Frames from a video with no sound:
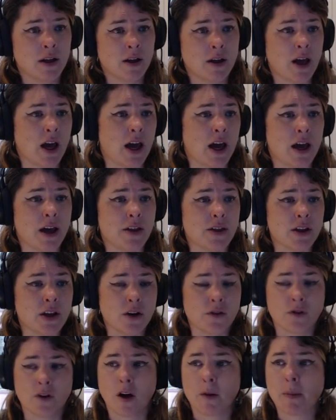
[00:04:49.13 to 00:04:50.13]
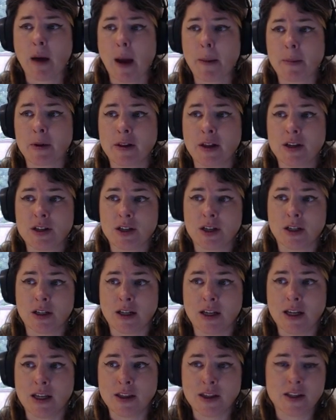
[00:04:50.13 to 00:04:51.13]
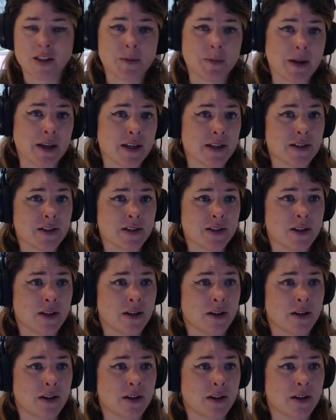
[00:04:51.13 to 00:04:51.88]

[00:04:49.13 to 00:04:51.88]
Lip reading: The overall population in the space,